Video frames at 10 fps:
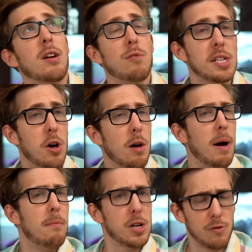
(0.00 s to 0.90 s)
I don't really talk
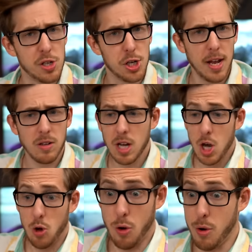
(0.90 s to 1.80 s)
about much on this channel,
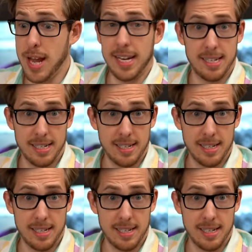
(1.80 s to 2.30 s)
Reddit. Now,